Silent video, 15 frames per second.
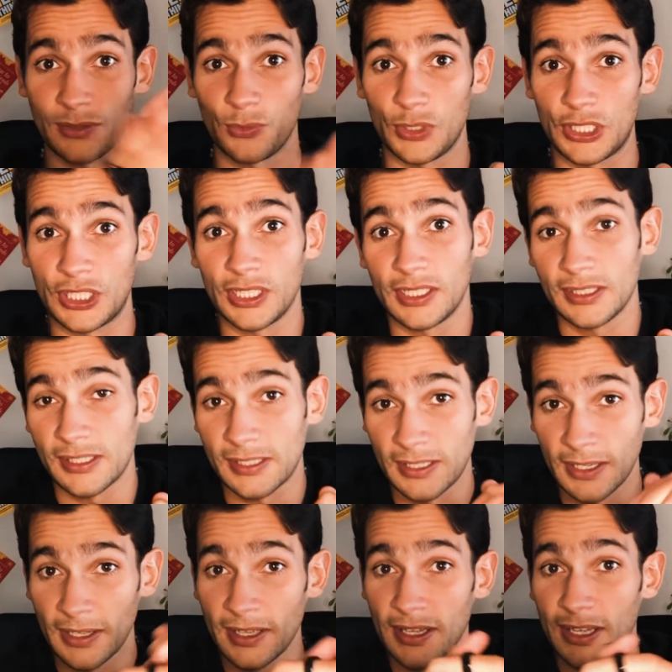which is
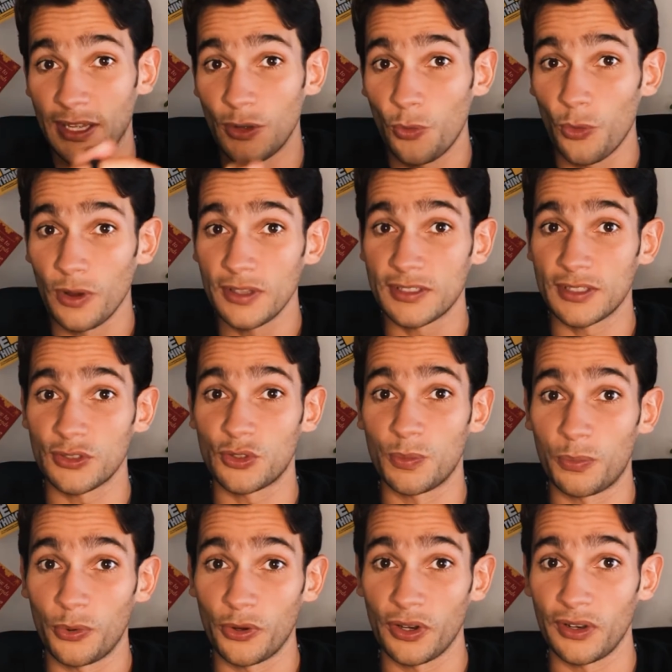it wants us to
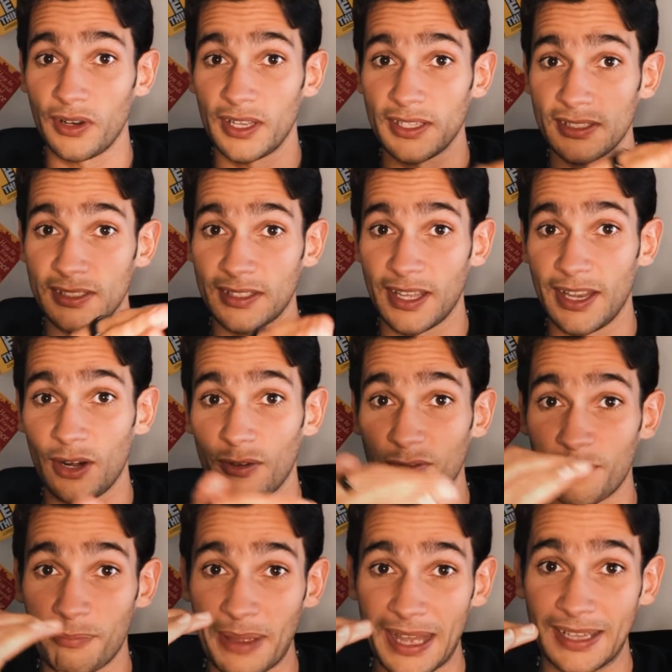put in a state
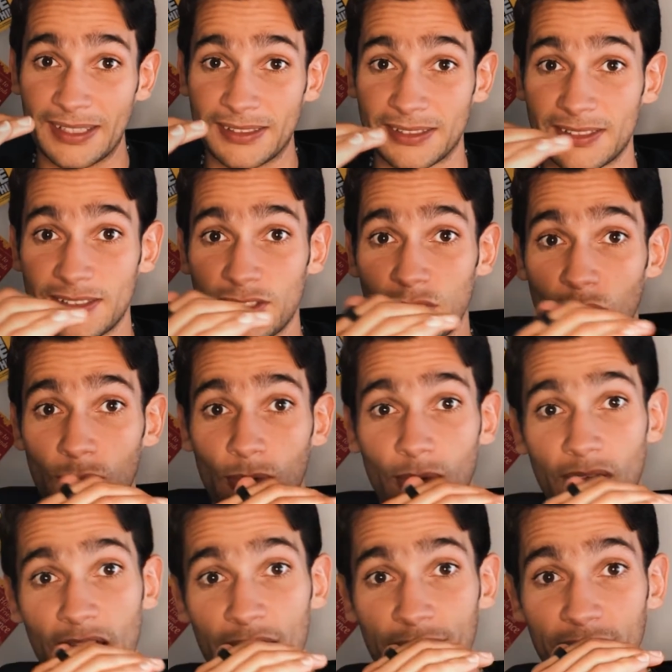of balance. So
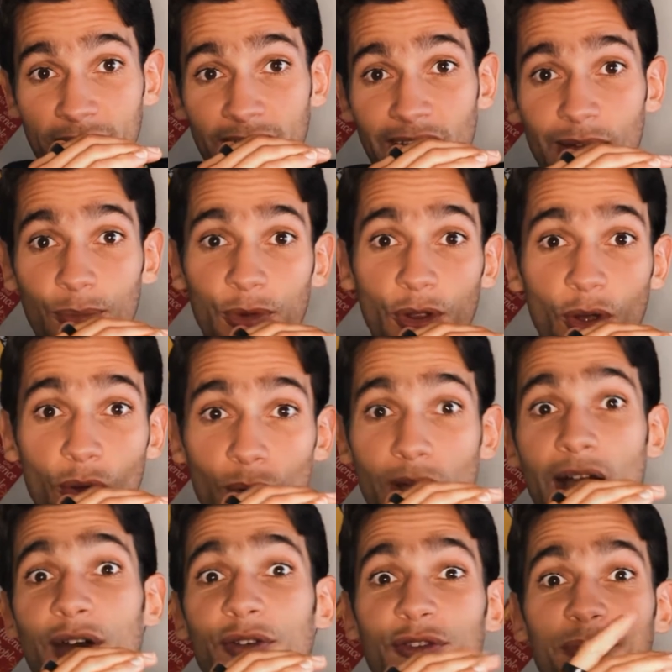every time we go
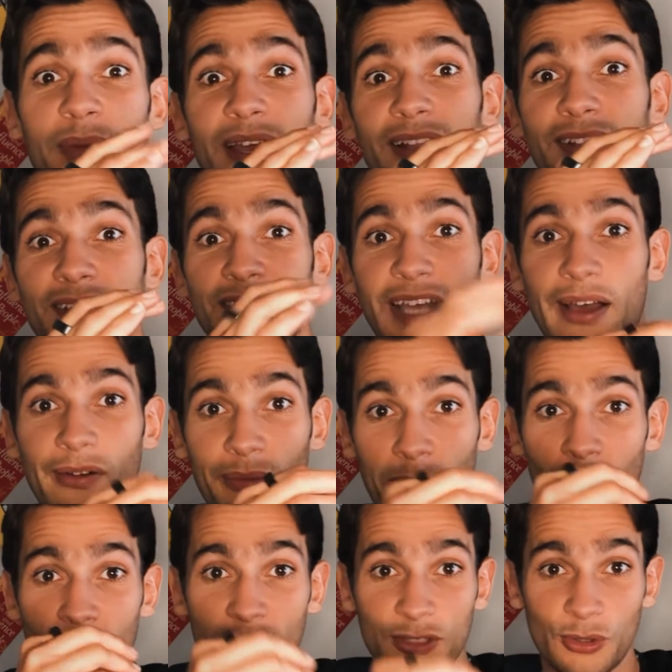out of balance, our
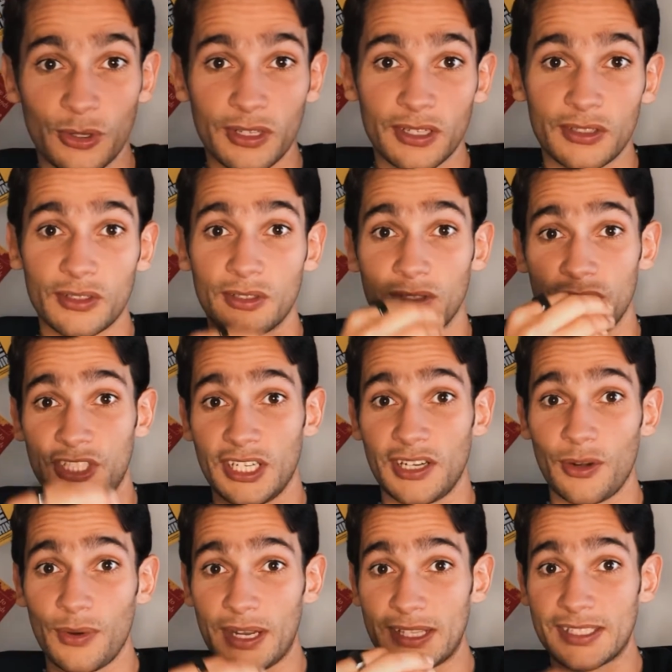body is gonna
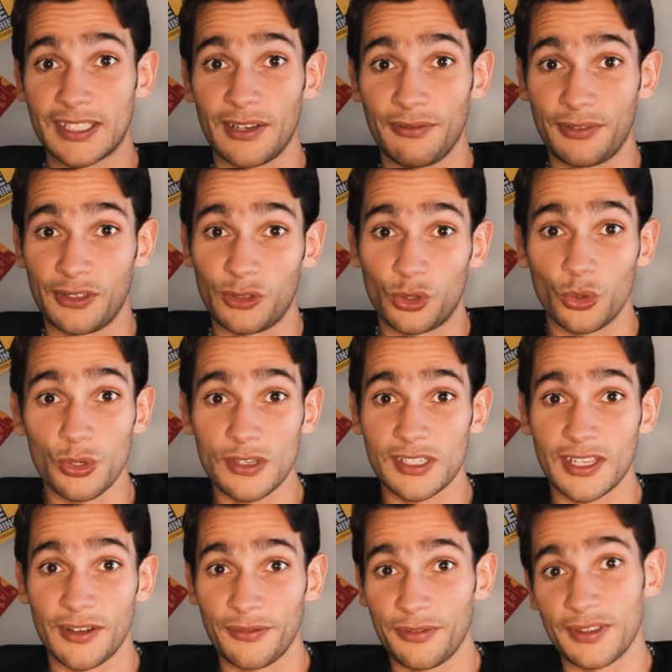generate something, do
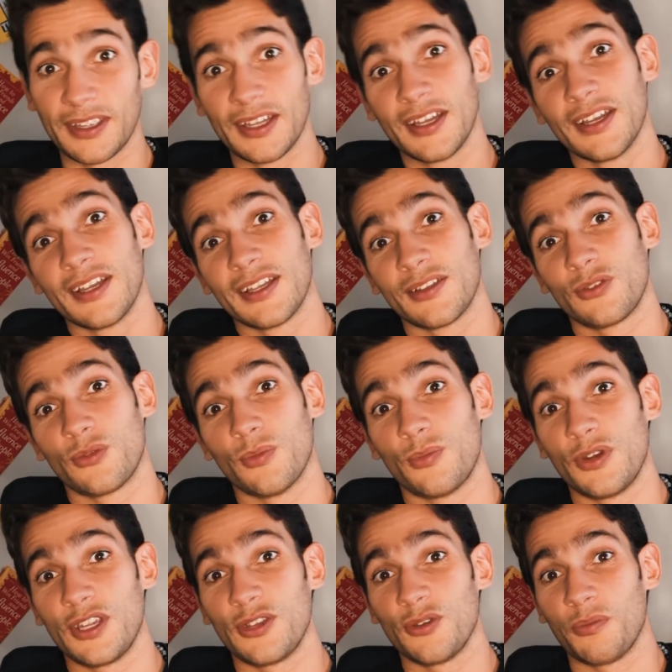something to
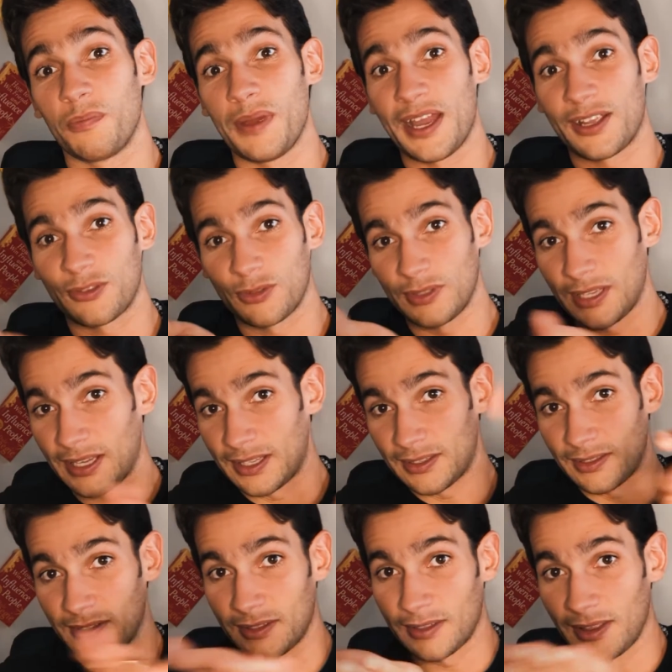bring you back to that
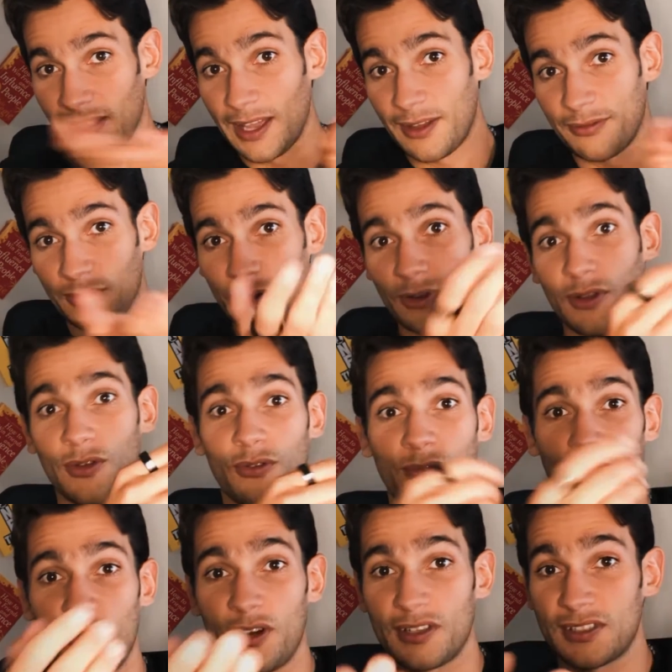level.
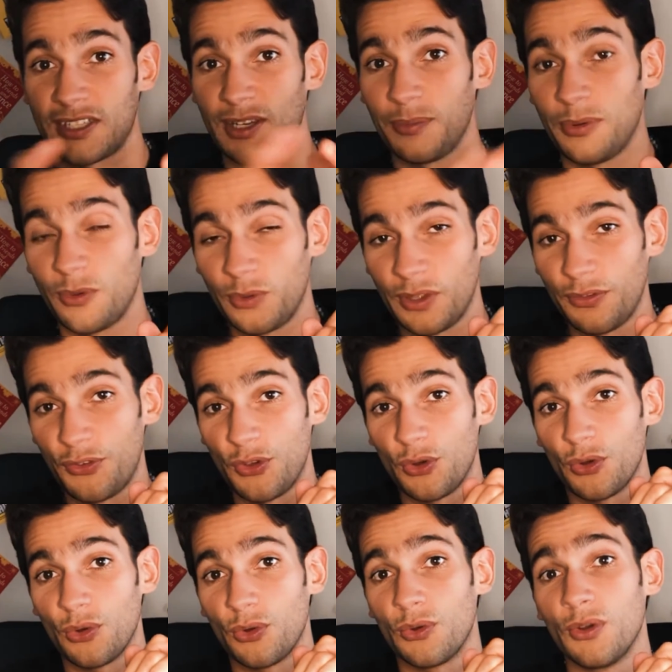For example, if
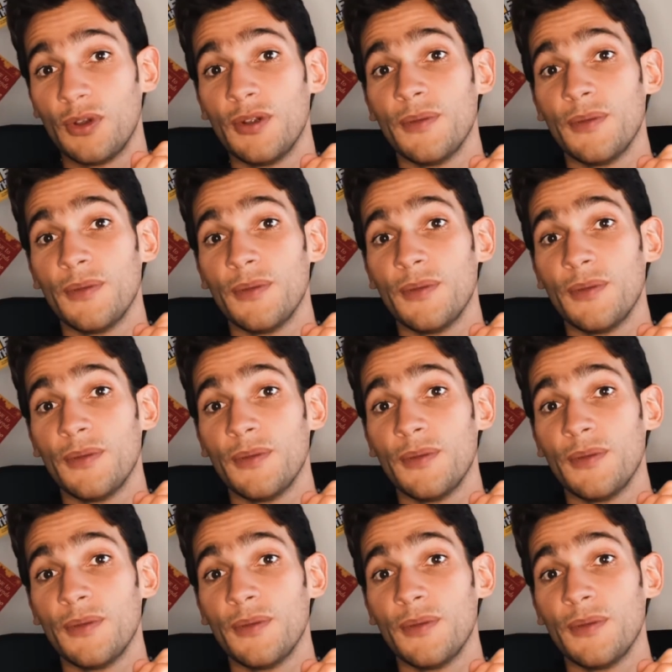you